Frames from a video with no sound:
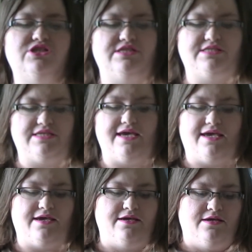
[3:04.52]
just
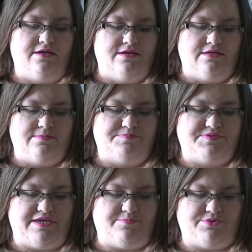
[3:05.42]
a
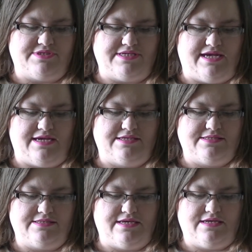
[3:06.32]
sample
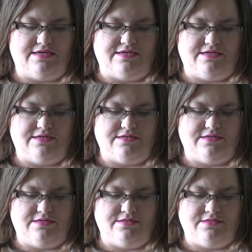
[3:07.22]
size.
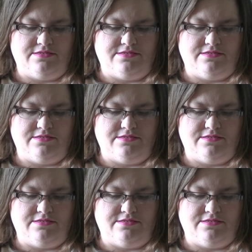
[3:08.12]
And